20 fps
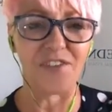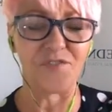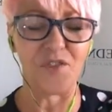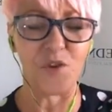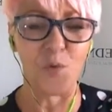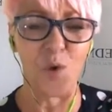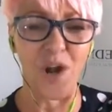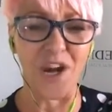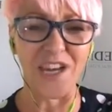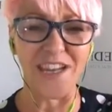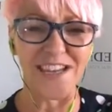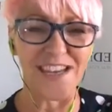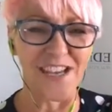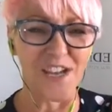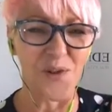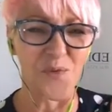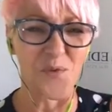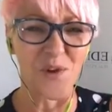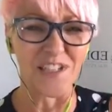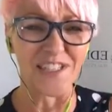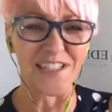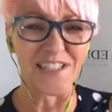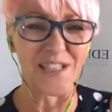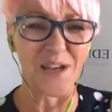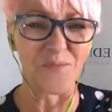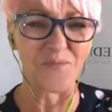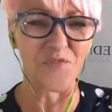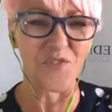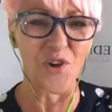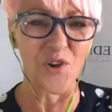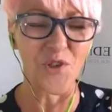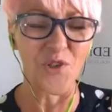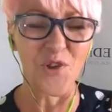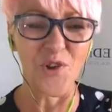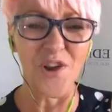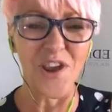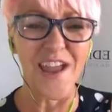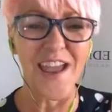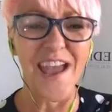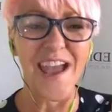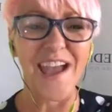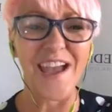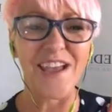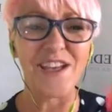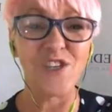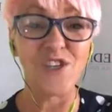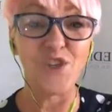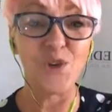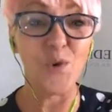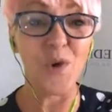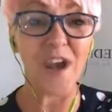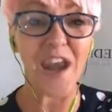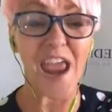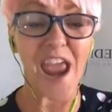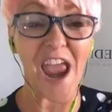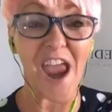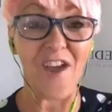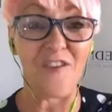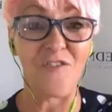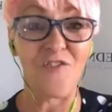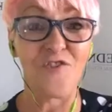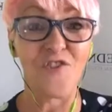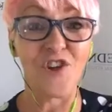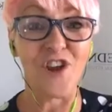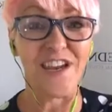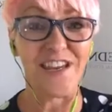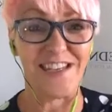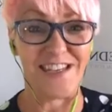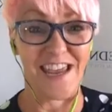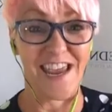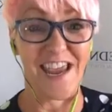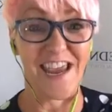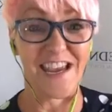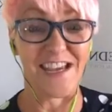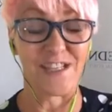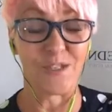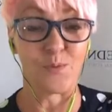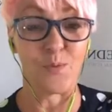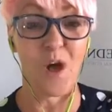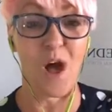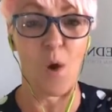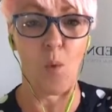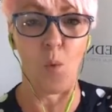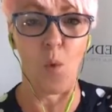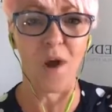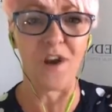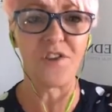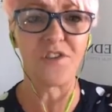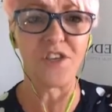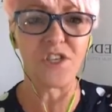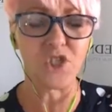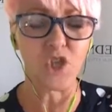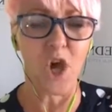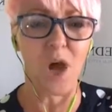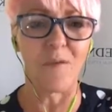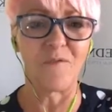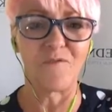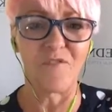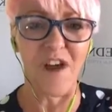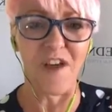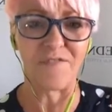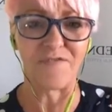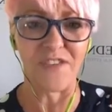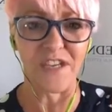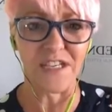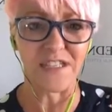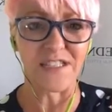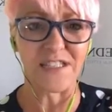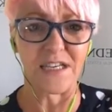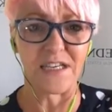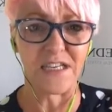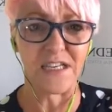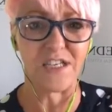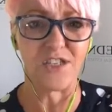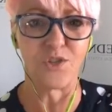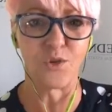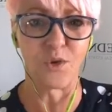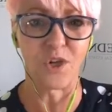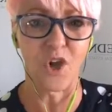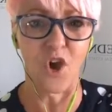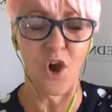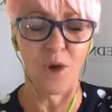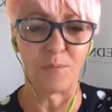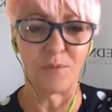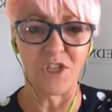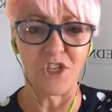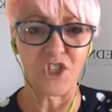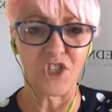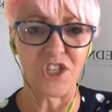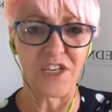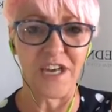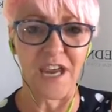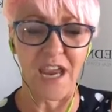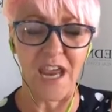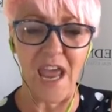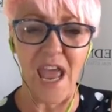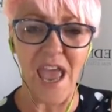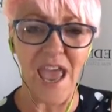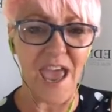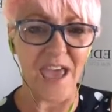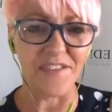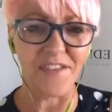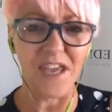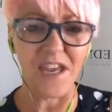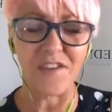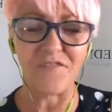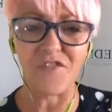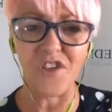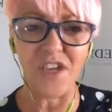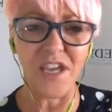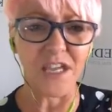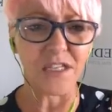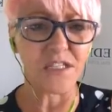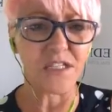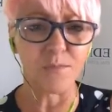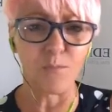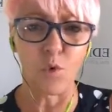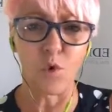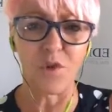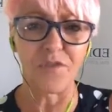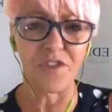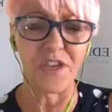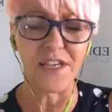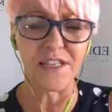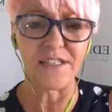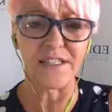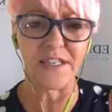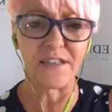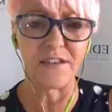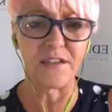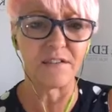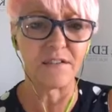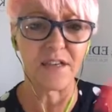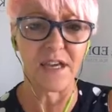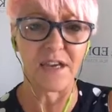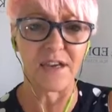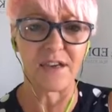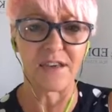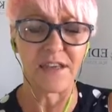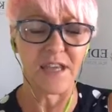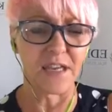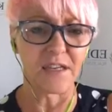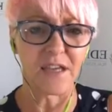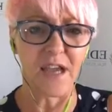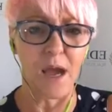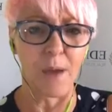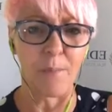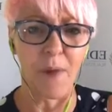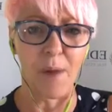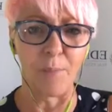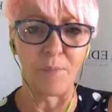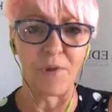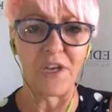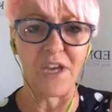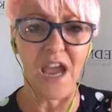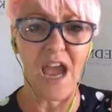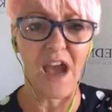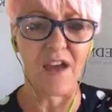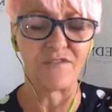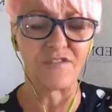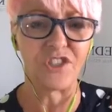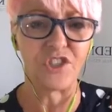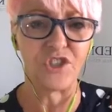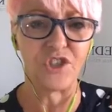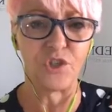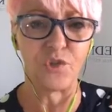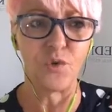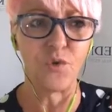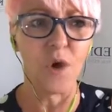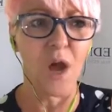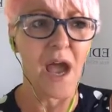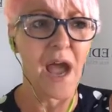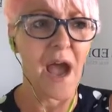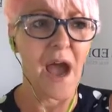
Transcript: you want to take it one step further, do it every day as well. What are the top 5 things I need to accomplish today? And then if you get some more things in there that come up and you have to do,